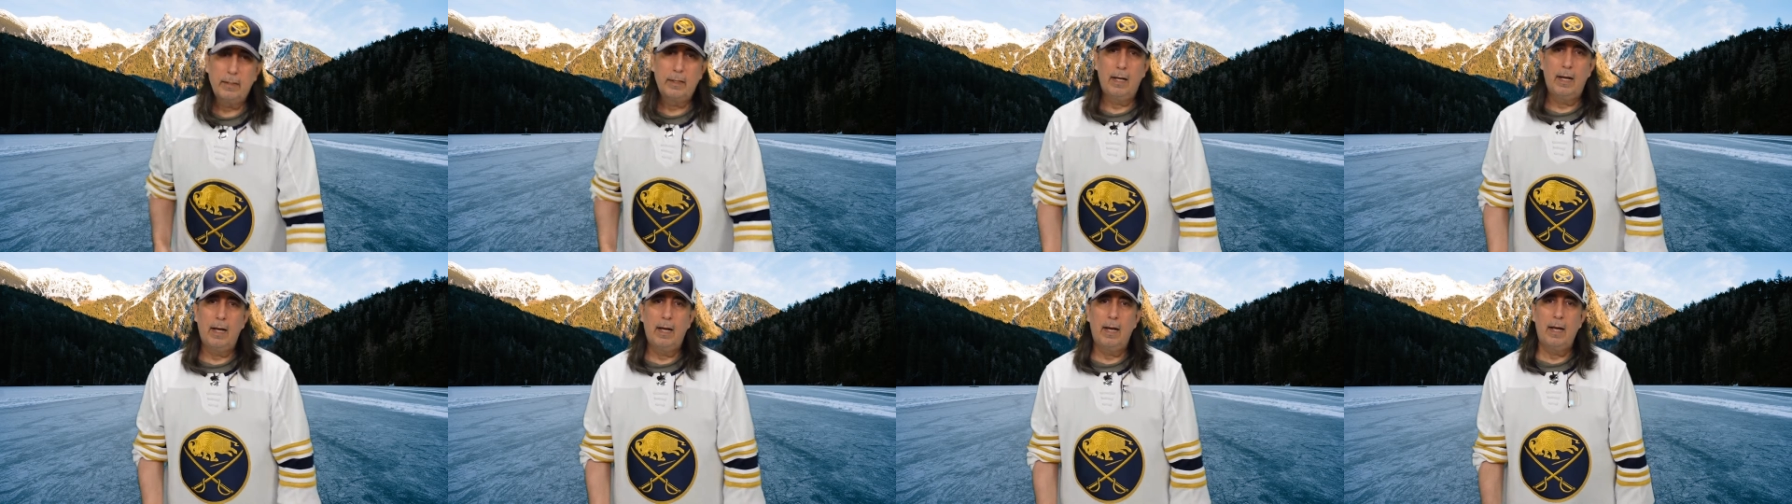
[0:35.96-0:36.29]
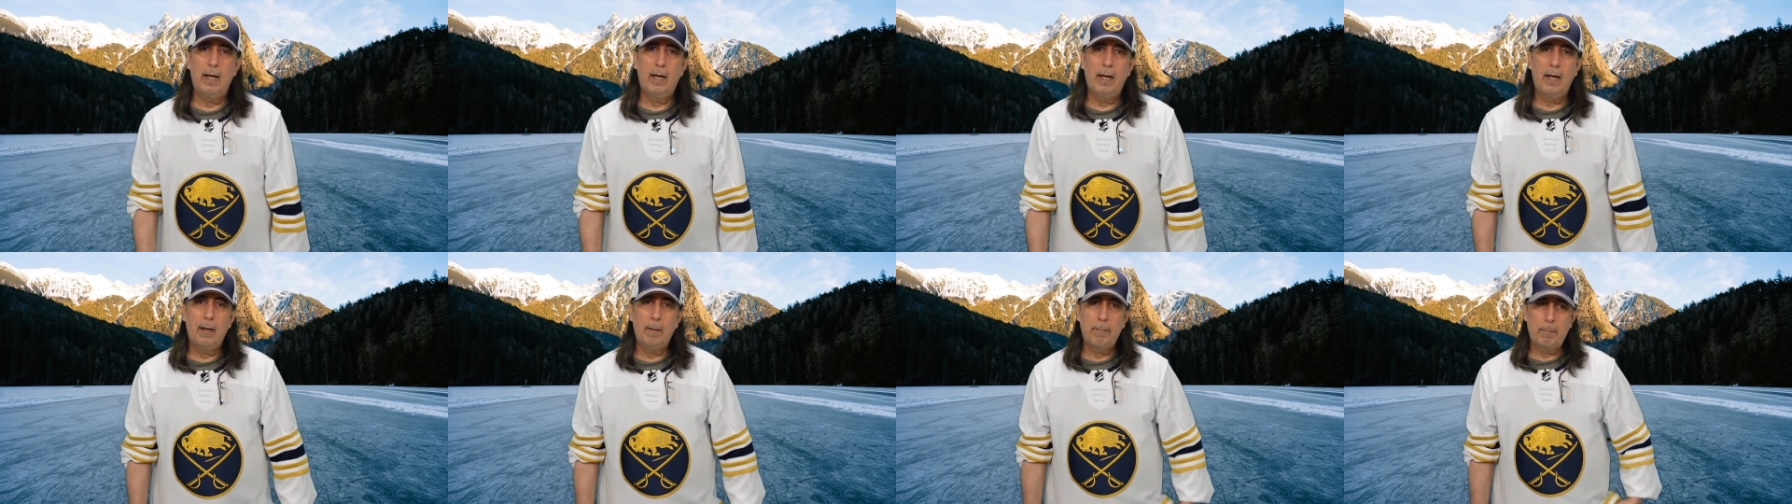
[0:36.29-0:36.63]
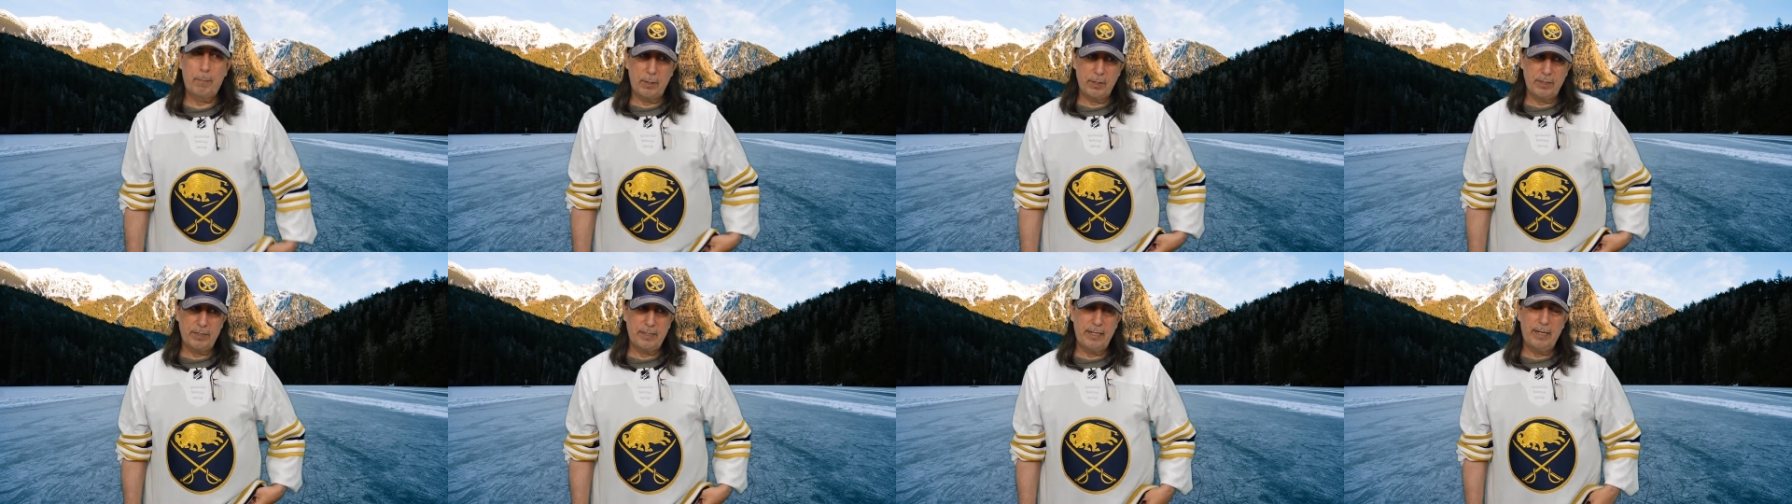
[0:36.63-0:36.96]

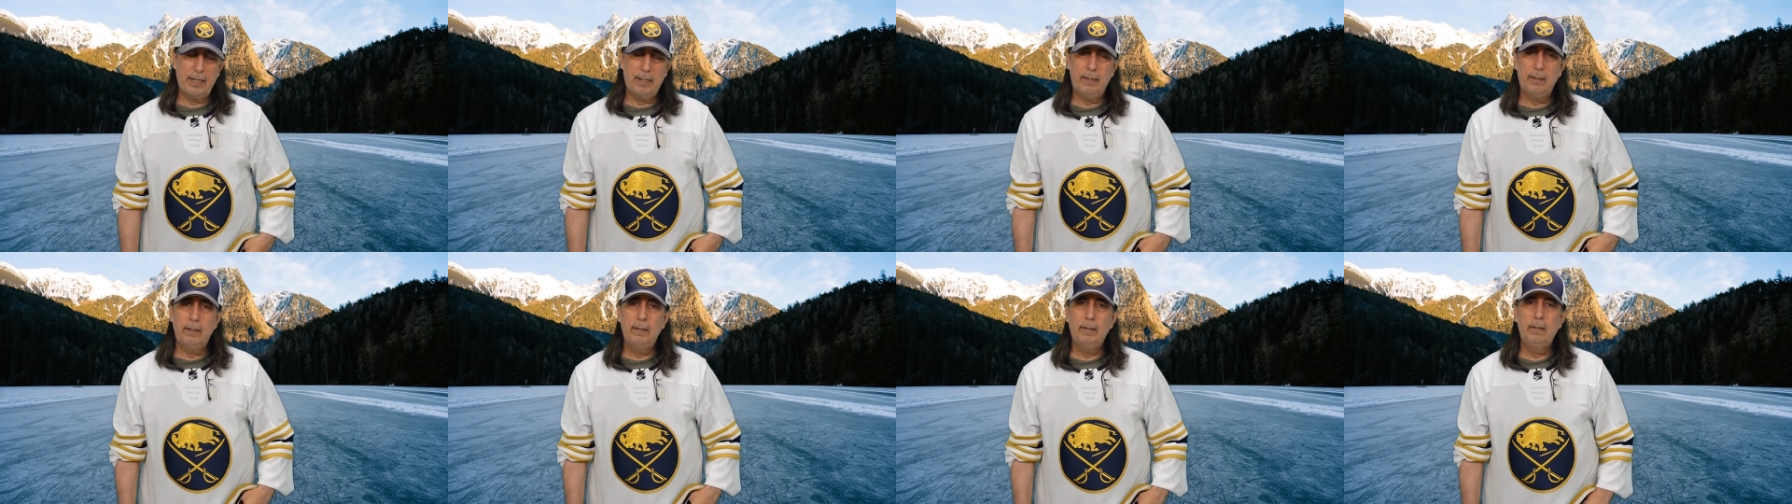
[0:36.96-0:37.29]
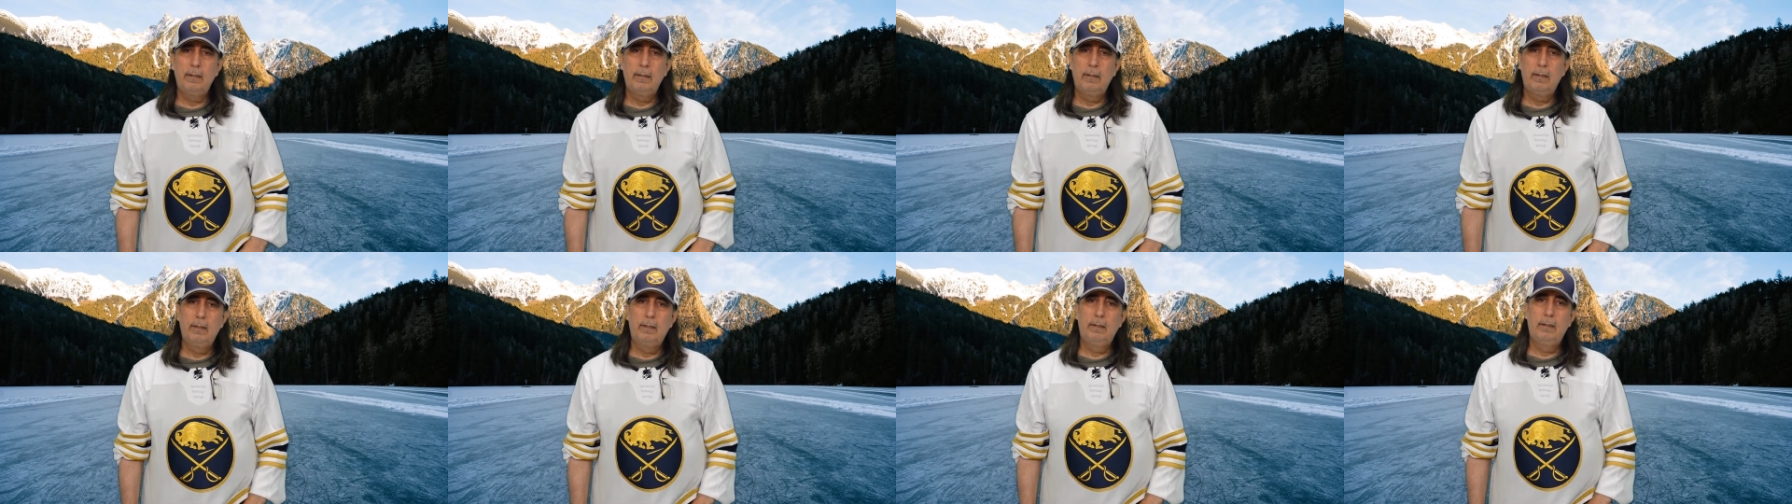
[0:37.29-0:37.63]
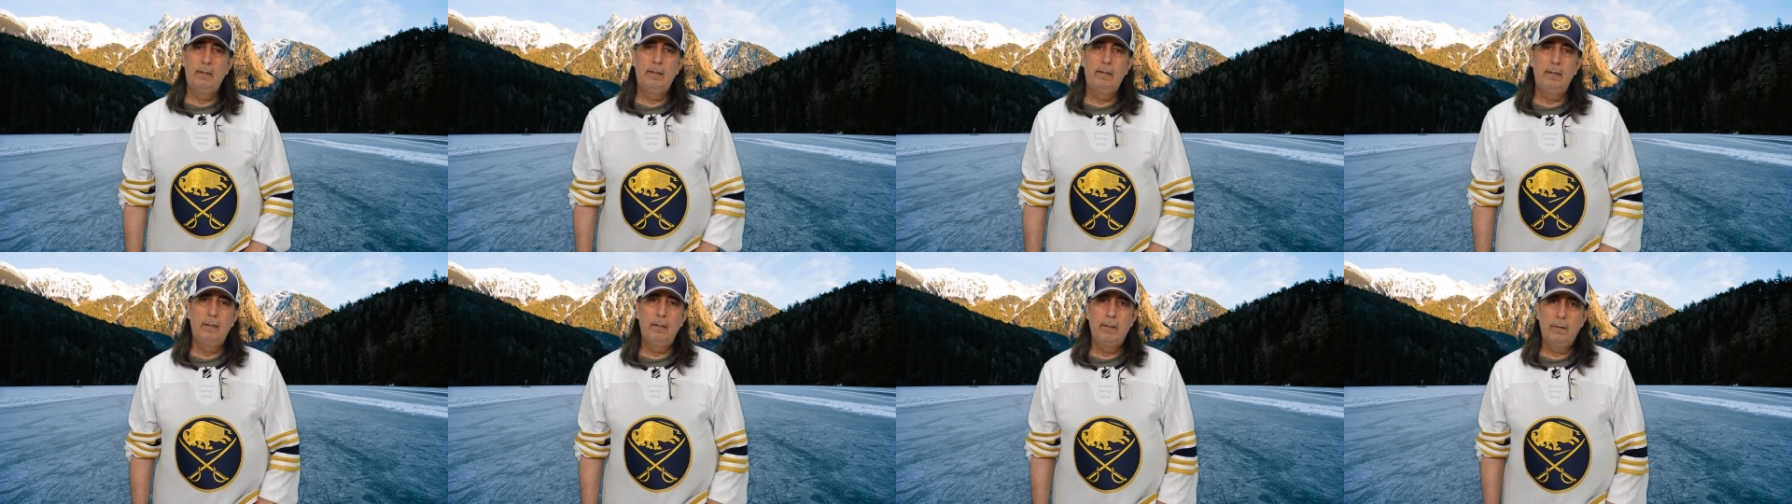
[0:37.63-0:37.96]
personnel,
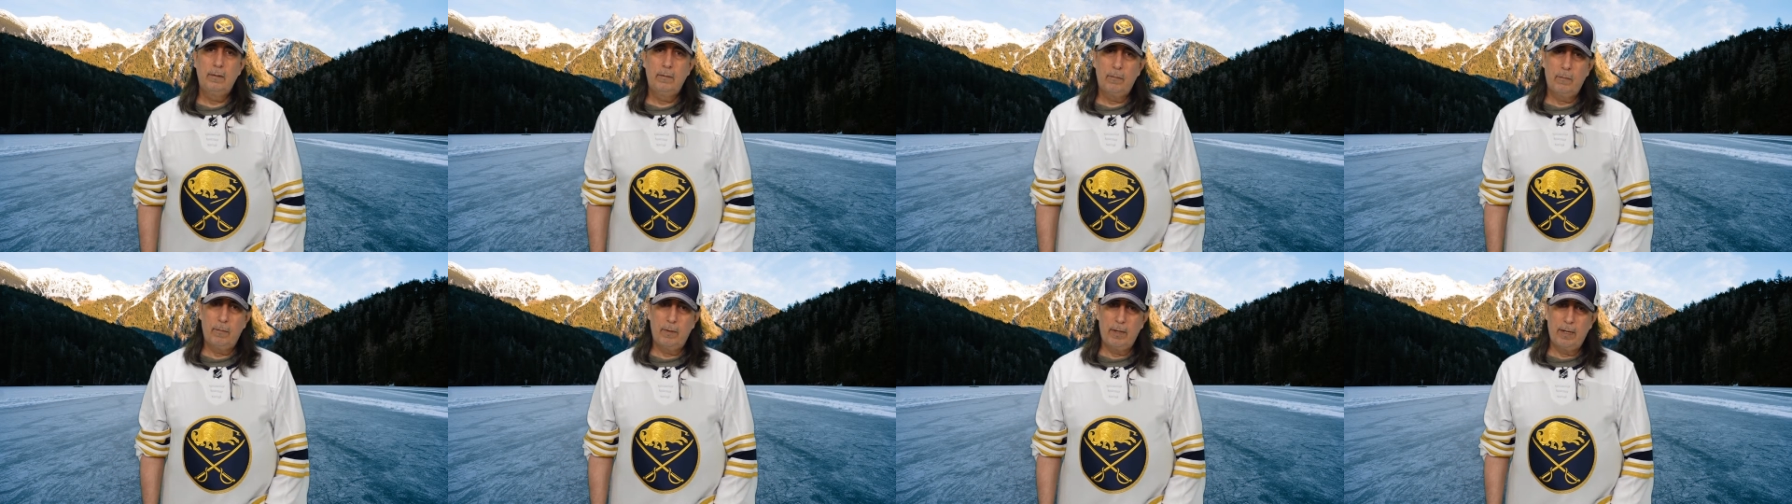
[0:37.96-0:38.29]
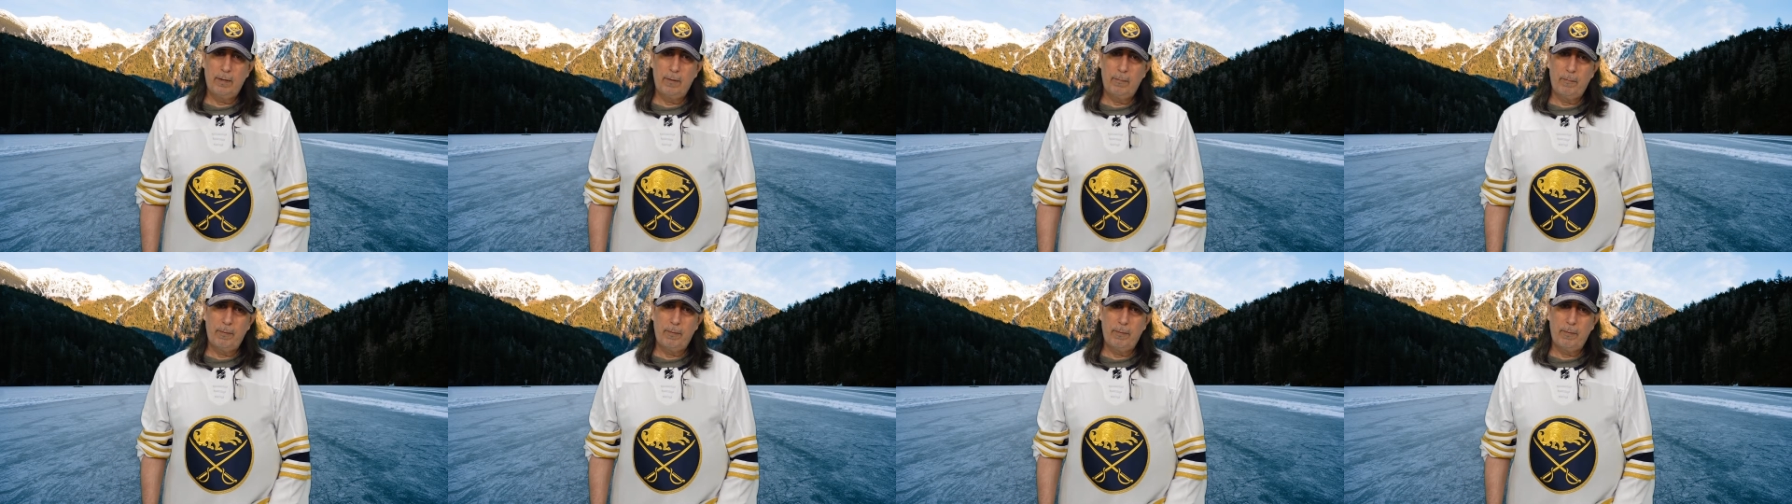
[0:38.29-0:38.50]
where